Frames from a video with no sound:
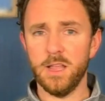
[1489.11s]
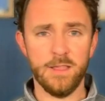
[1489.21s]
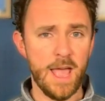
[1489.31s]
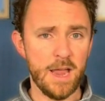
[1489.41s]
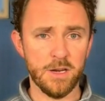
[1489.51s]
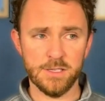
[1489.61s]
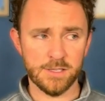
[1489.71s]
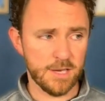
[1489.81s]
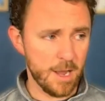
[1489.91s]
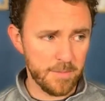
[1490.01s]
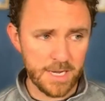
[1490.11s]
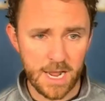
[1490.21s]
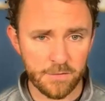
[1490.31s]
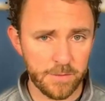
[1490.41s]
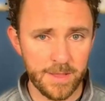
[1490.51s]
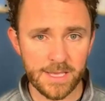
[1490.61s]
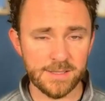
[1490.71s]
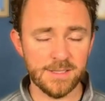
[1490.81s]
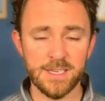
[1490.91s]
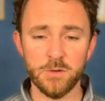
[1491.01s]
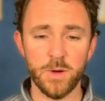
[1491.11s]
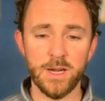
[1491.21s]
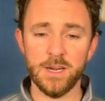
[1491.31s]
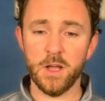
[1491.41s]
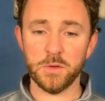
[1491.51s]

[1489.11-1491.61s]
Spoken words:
that is coming down from the SEC ready to go.